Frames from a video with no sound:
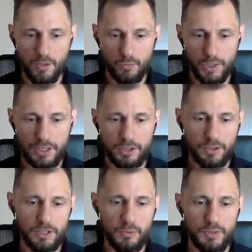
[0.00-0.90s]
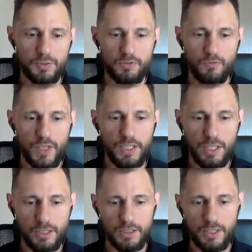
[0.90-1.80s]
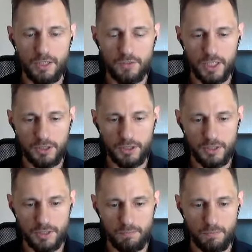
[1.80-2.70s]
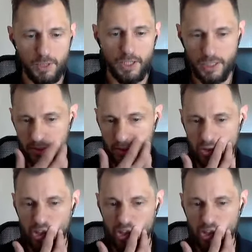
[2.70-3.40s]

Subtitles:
We're actually going to define other digressions, but